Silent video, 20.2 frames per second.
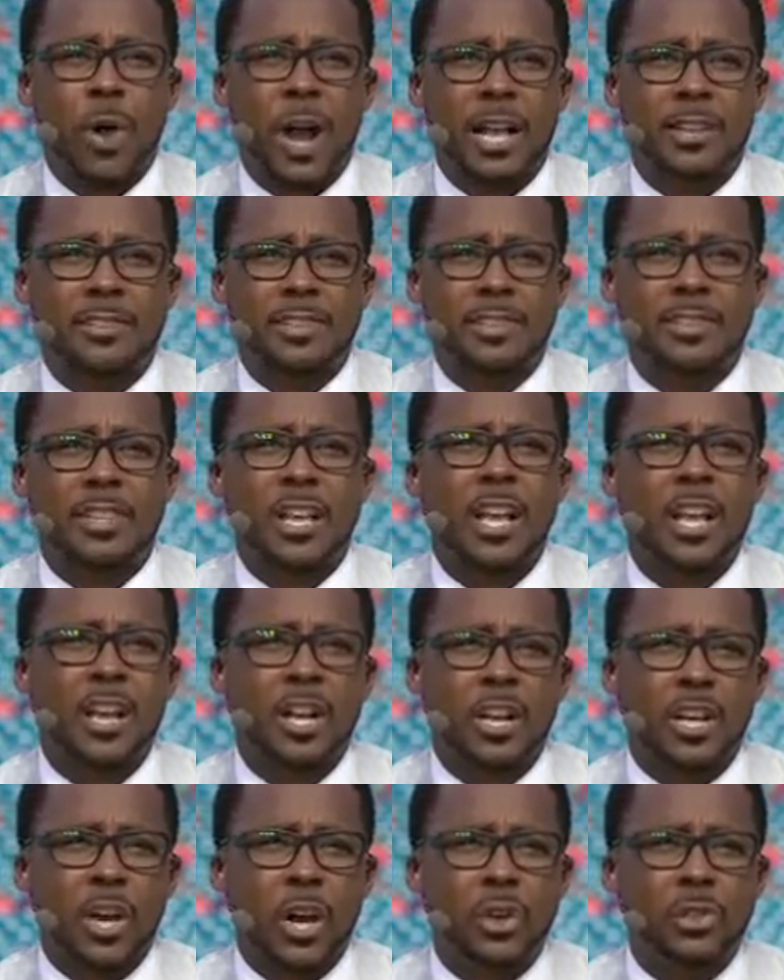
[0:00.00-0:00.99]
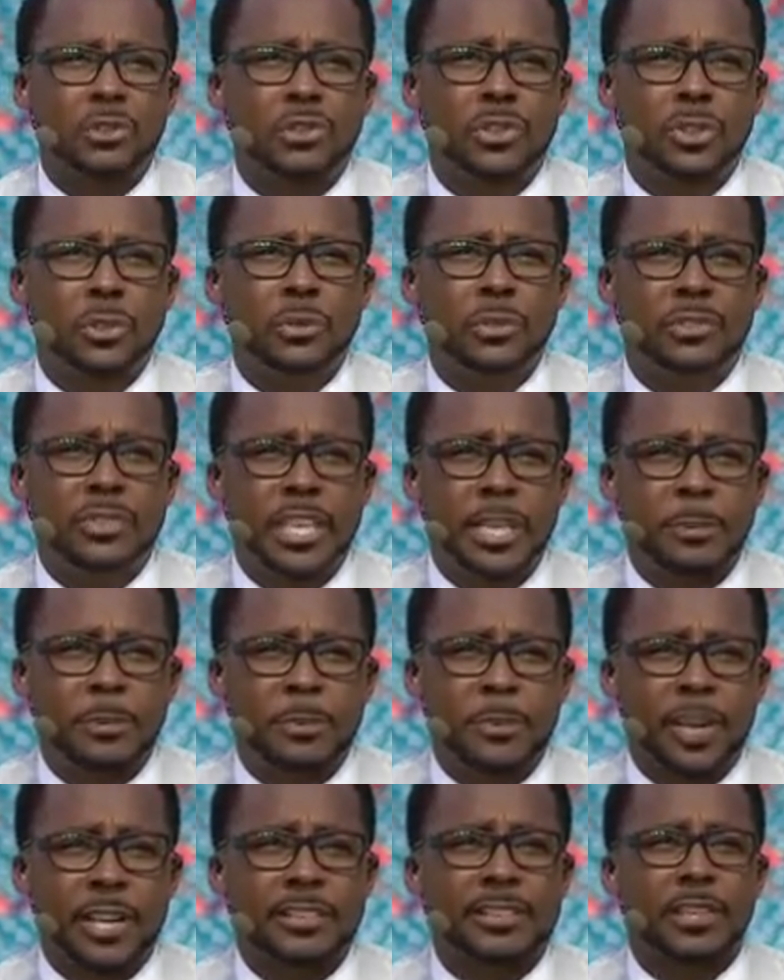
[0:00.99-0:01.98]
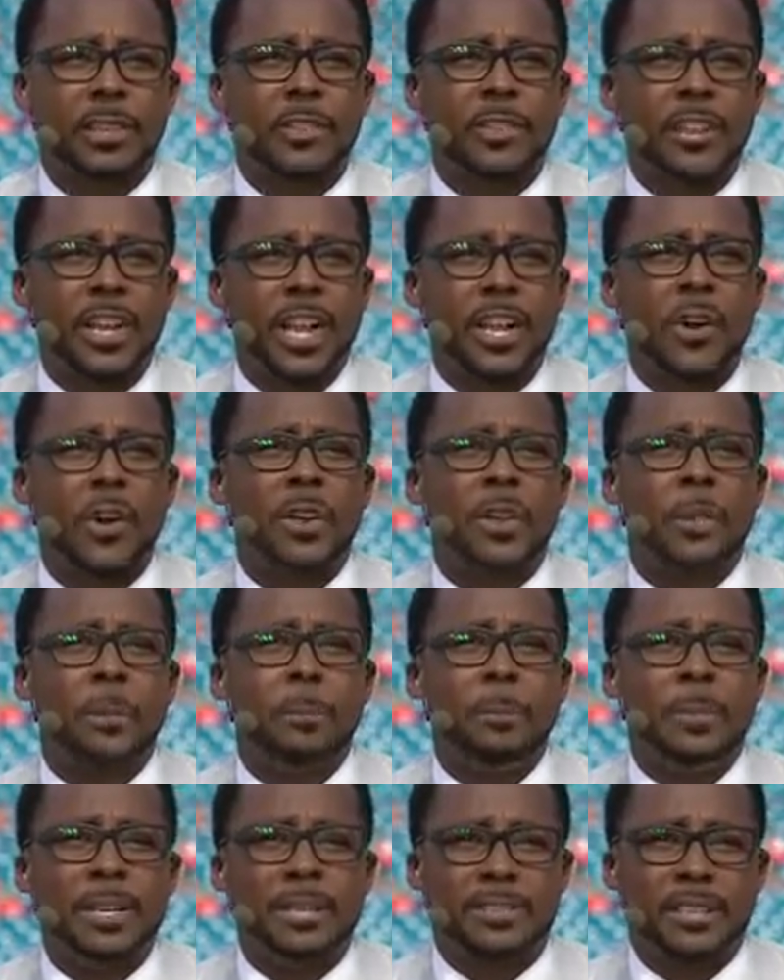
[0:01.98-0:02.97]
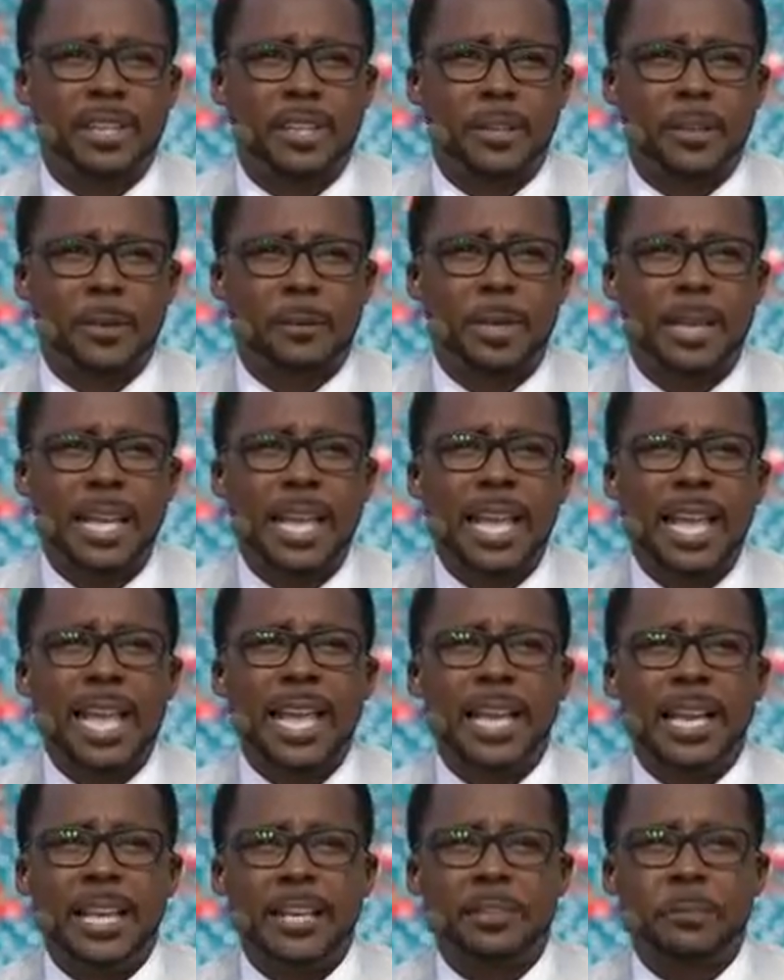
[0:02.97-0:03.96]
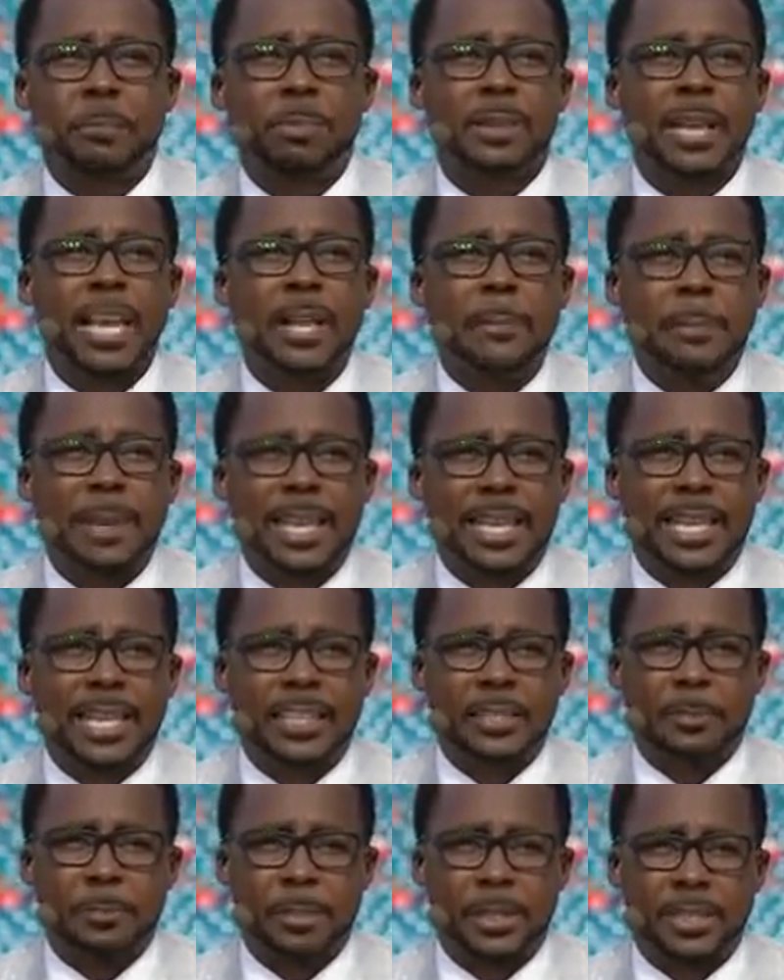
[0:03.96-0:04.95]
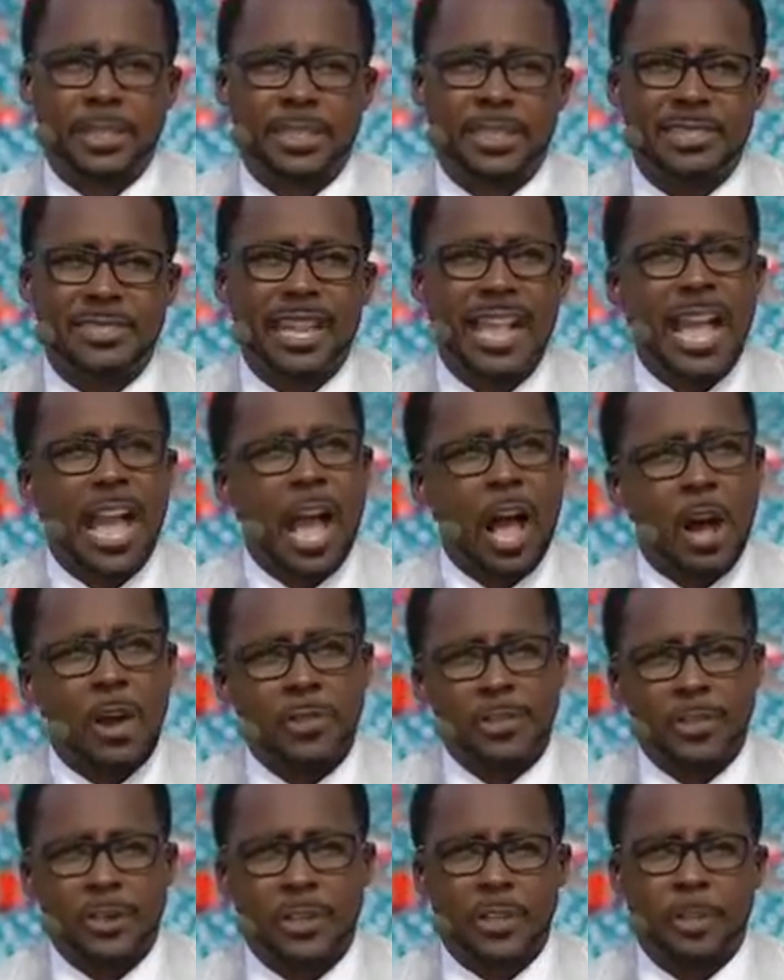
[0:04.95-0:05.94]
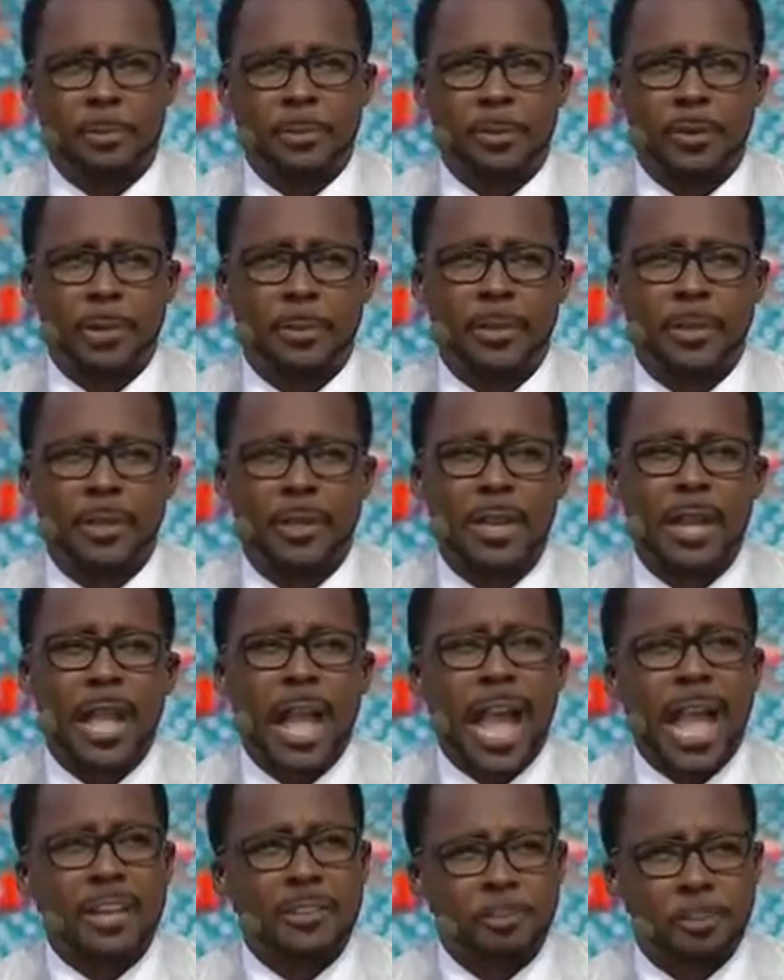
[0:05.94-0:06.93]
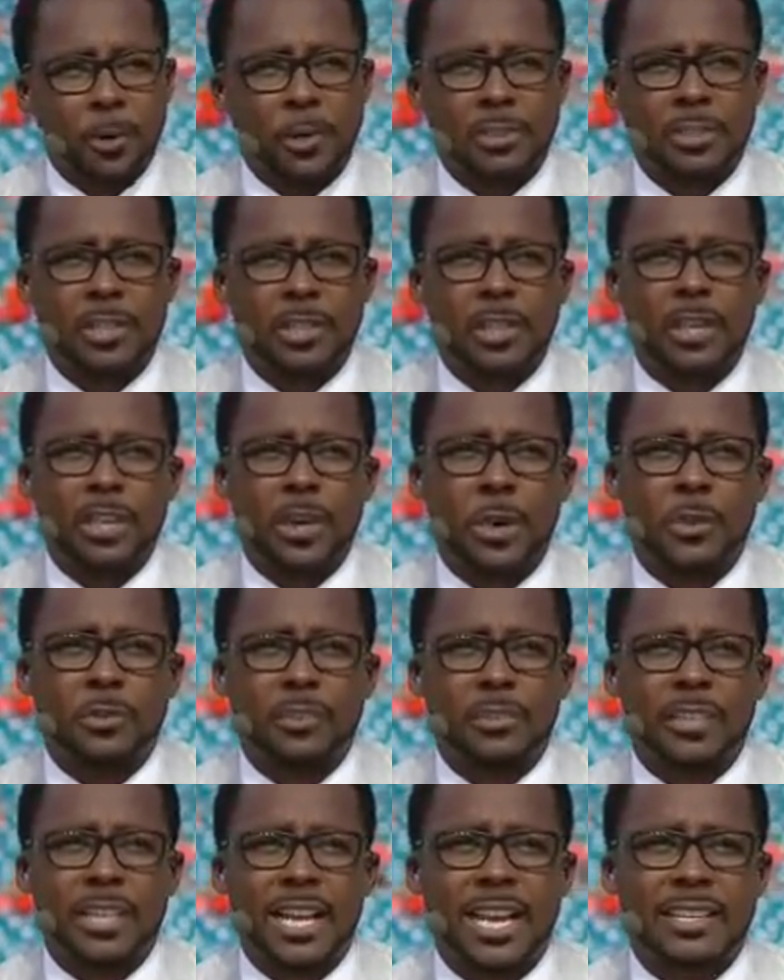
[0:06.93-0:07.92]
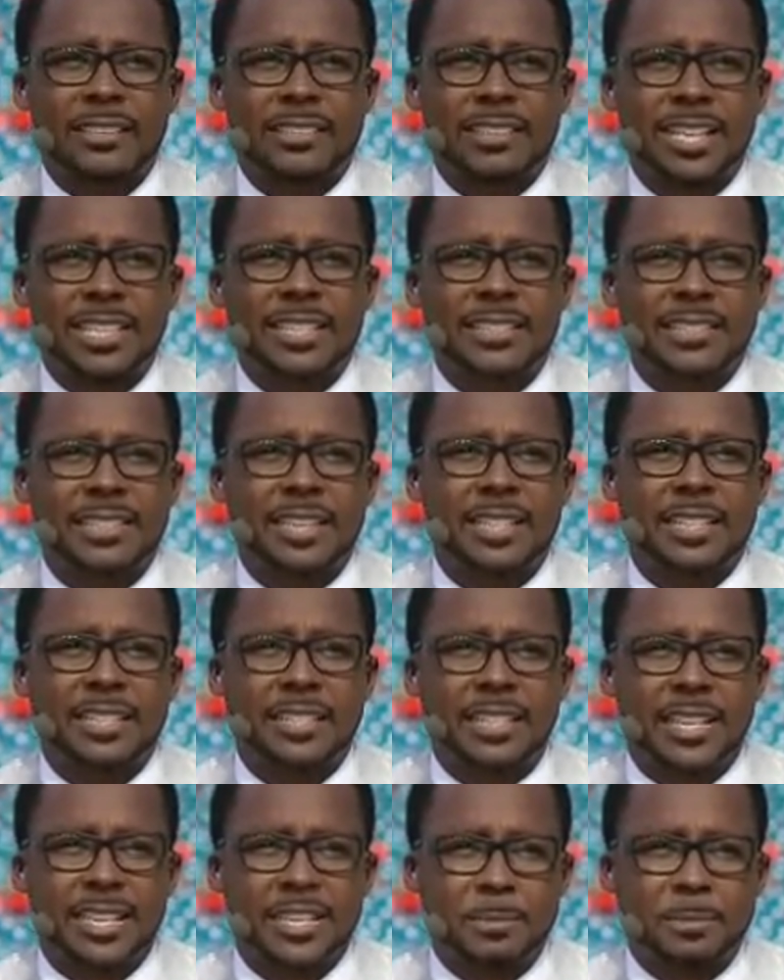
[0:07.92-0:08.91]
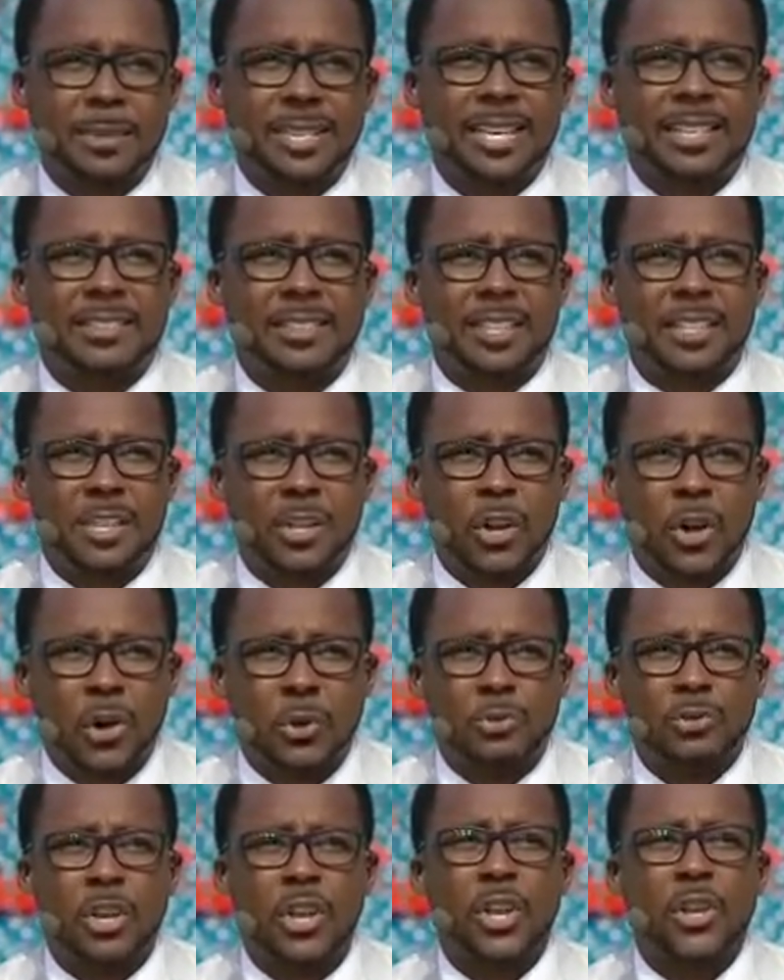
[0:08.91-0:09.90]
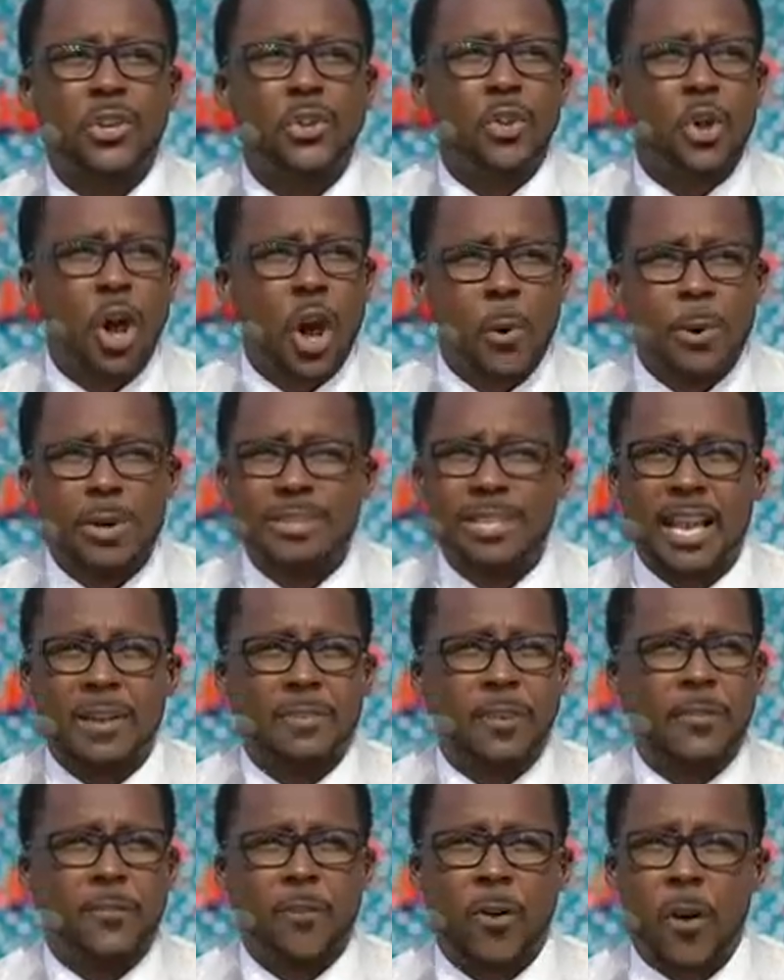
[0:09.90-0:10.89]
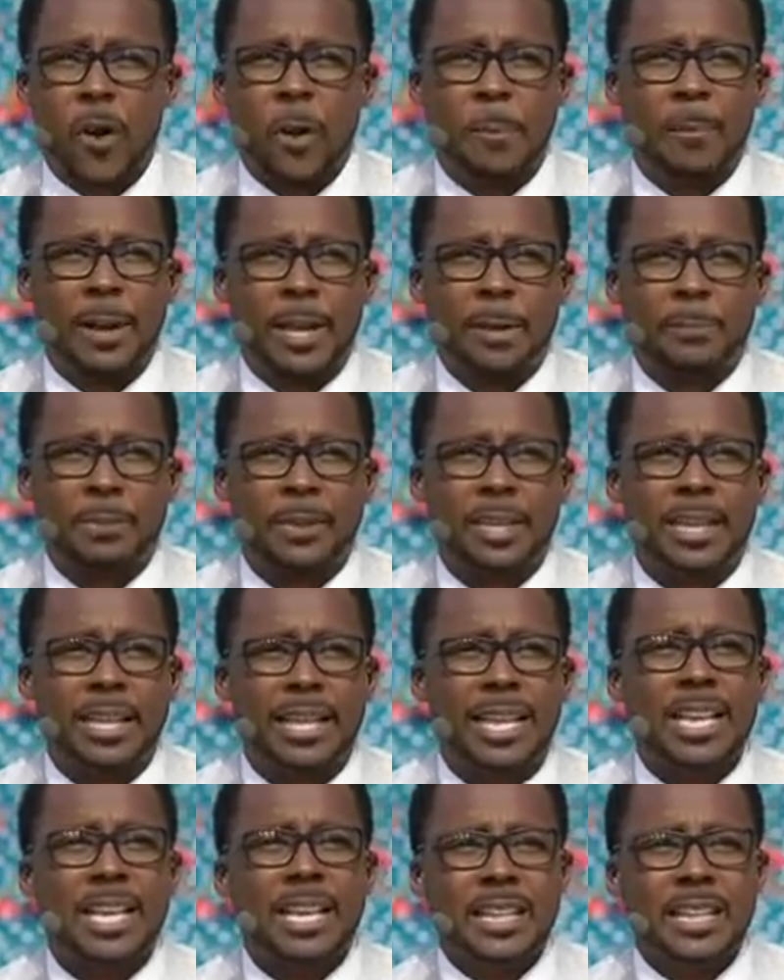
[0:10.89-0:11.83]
Watson's go-to deep threat. So they're going to miss him and his playmaking abilities out there on the perimeter. I spoke to a coach last night. He said, Desmond, as a coach, you always have a fallback plan.